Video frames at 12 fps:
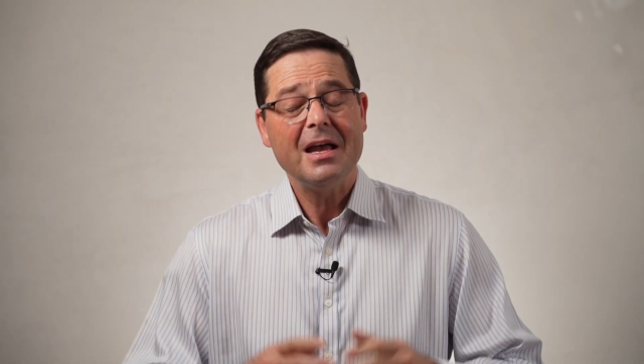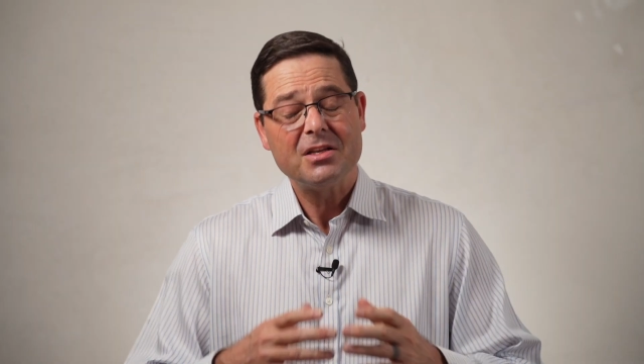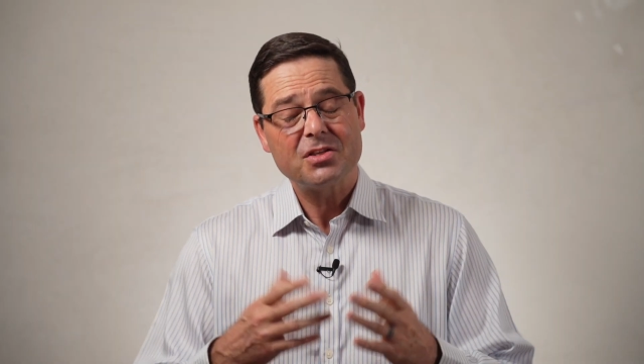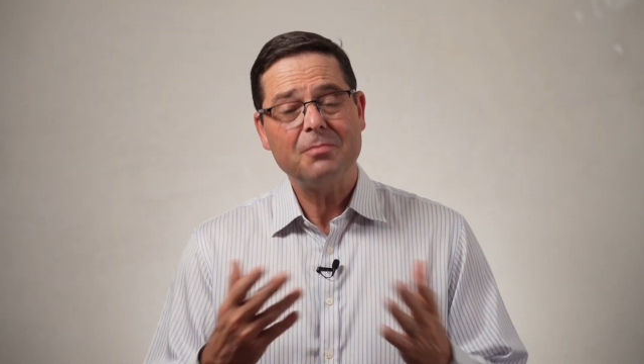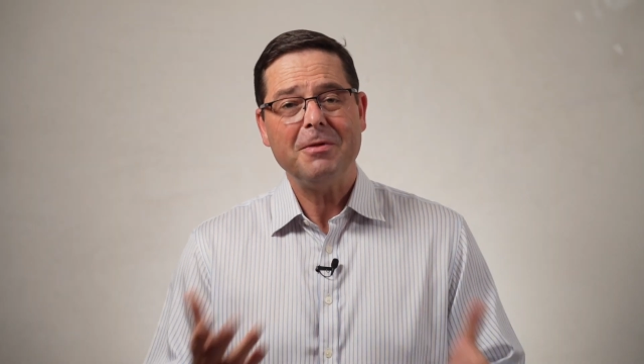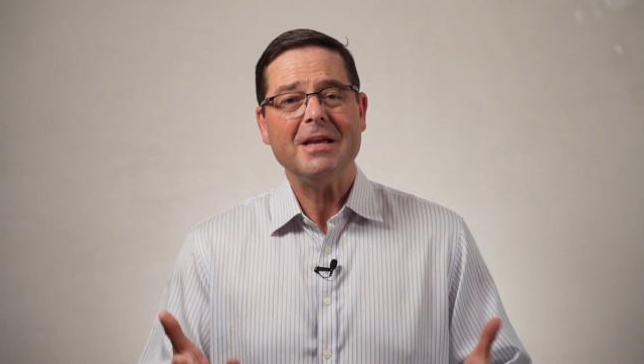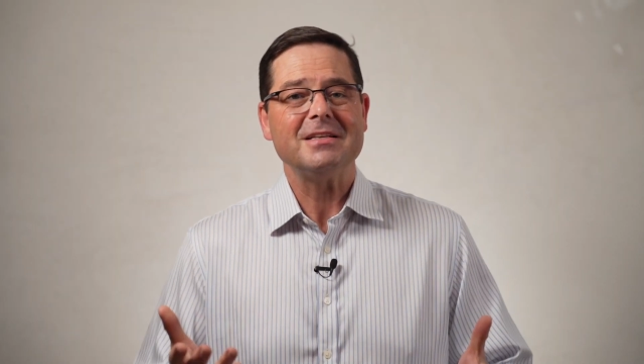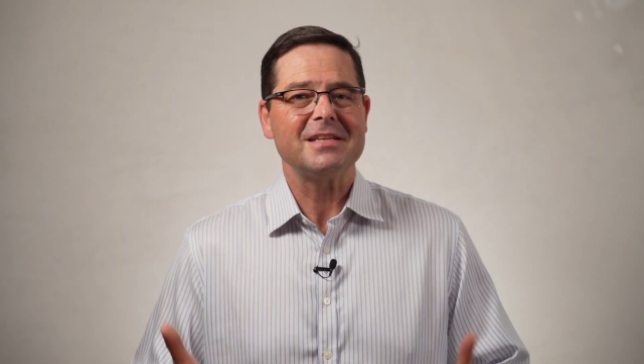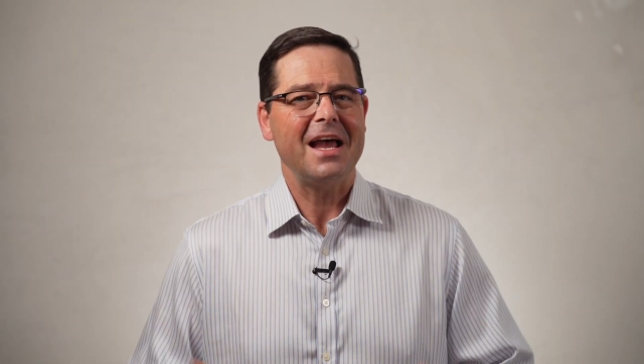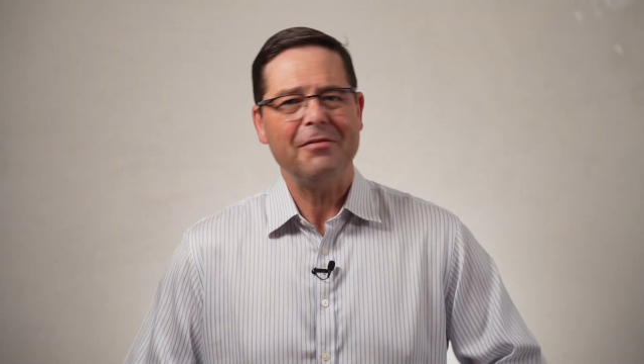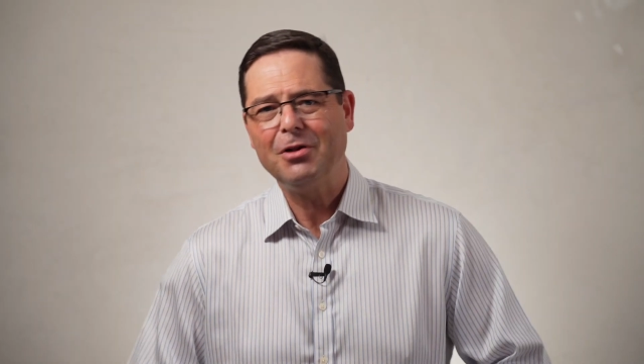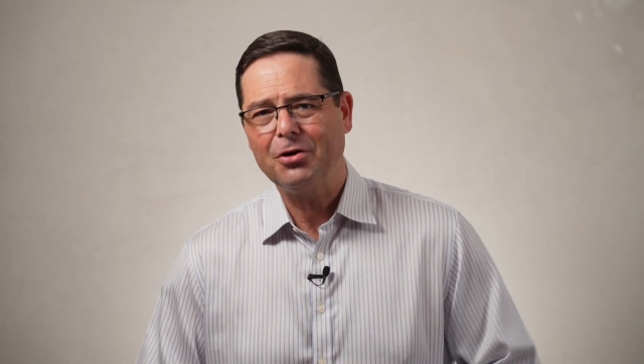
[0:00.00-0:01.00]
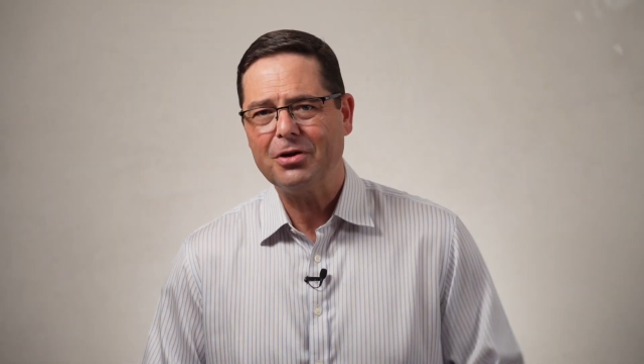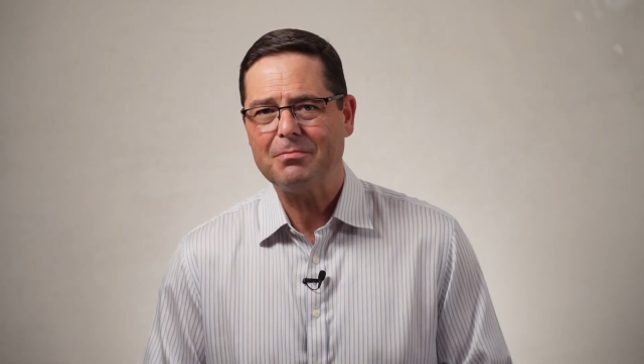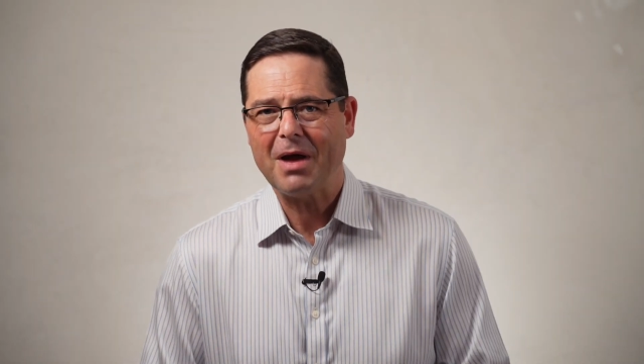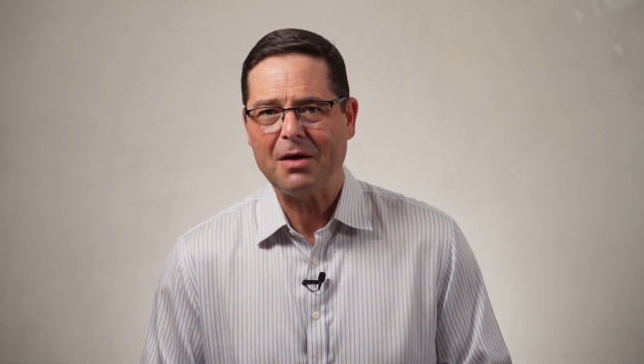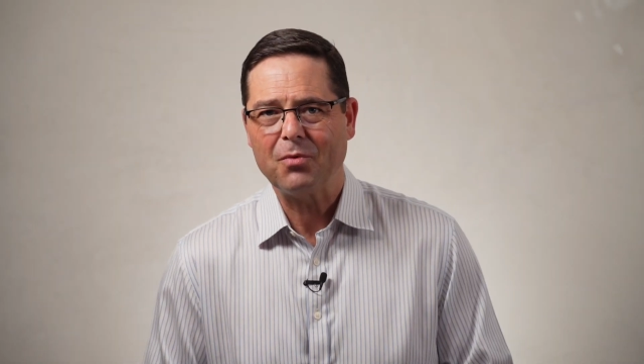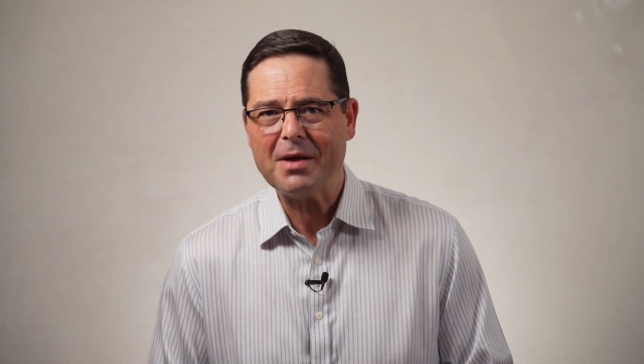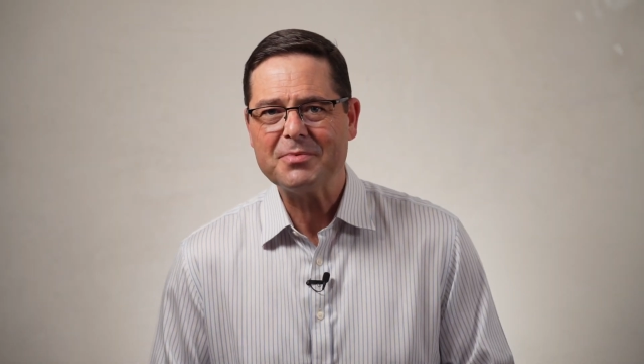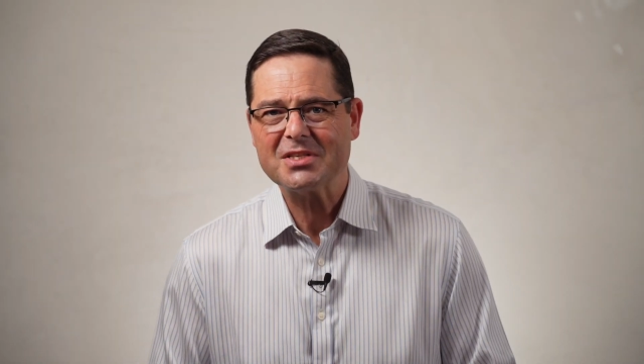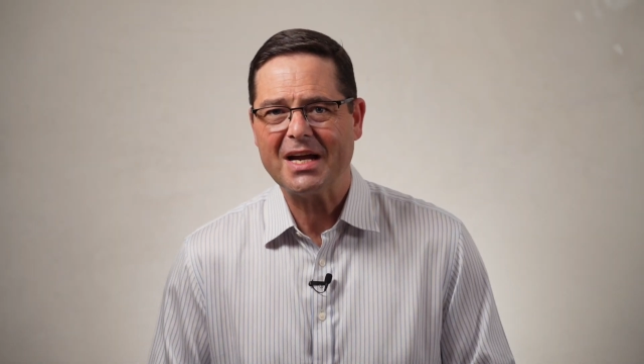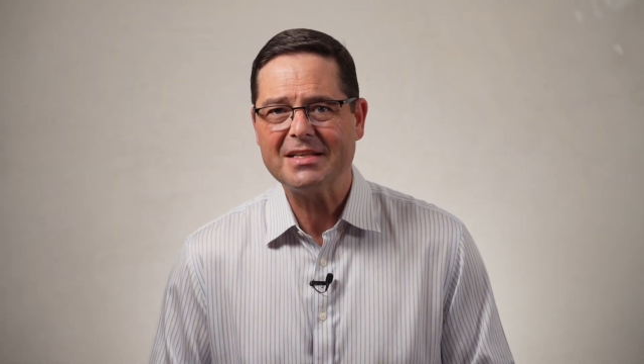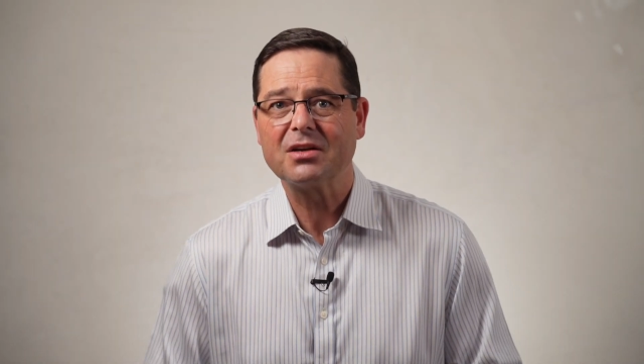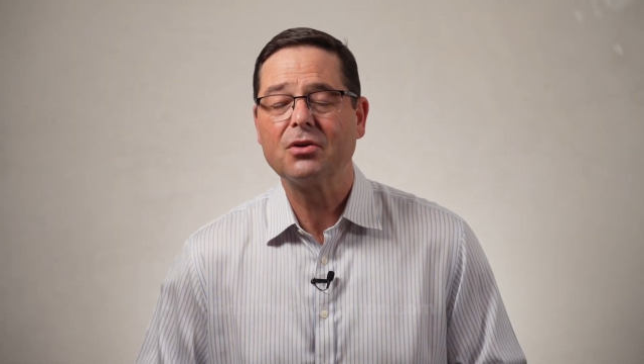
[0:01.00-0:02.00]
So please have a look at my
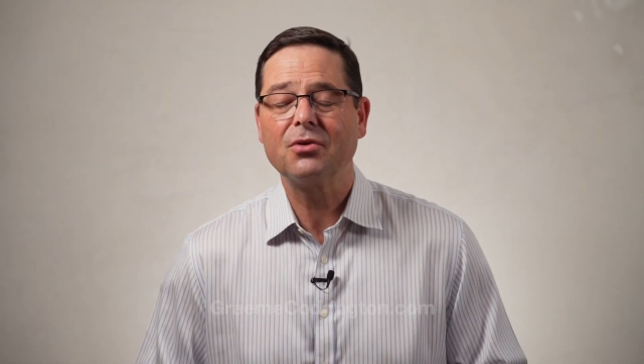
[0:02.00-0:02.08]
website,